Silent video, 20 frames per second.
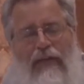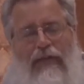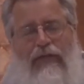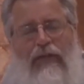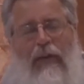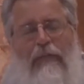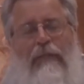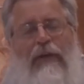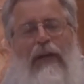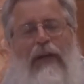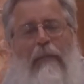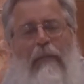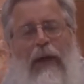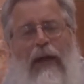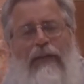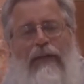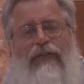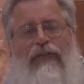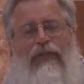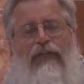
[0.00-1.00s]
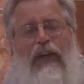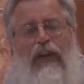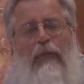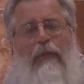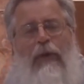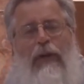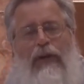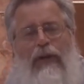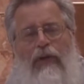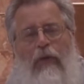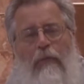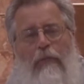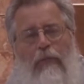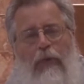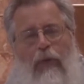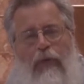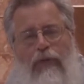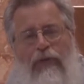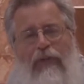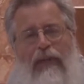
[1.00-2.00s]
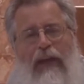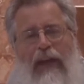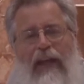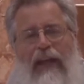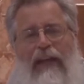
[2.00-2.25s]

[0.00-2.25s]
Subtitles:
something about celebrating your birthday